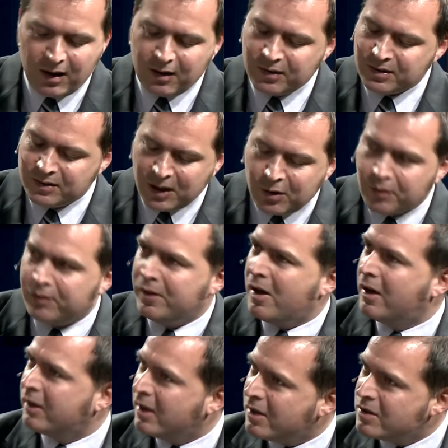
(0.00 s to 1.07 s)

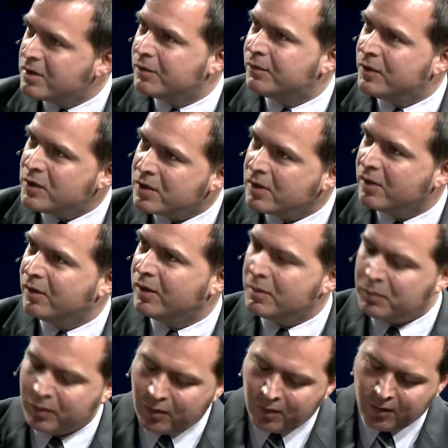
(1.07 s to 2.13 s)
state-of-the-art energy efficiency
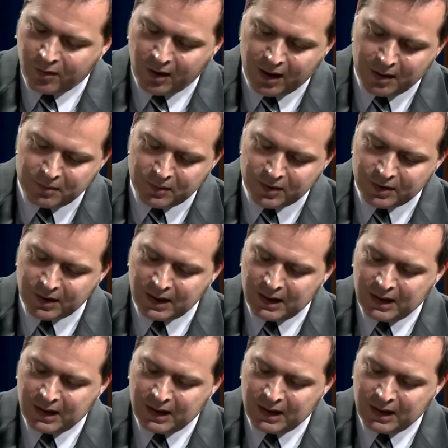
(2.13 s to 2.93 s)
programs.